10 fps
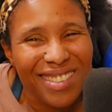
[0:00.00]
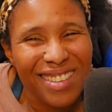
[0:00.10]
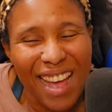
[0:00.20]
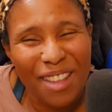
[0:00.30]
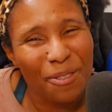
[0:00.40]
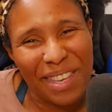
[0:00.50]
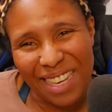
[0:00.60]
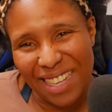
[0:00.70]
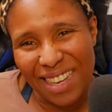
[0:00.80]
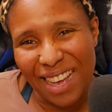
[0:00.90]
I don't
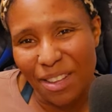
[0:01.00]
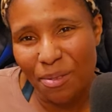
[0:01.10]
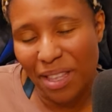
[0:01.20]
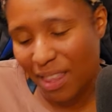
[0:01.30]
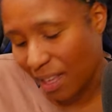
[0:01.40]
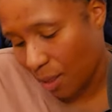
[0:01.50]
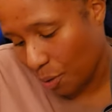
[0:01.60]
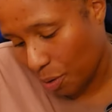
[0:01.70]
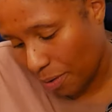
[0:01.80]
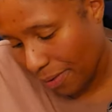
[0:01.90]
get it. I don't get the
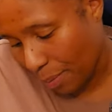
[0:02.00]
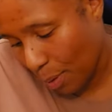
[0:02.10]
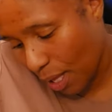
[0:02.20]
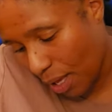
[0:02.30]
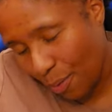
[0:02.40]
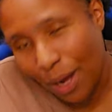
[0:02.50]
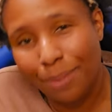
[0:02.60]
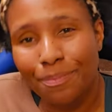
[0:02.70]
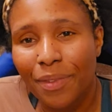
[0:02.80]
allure of it. But anyway,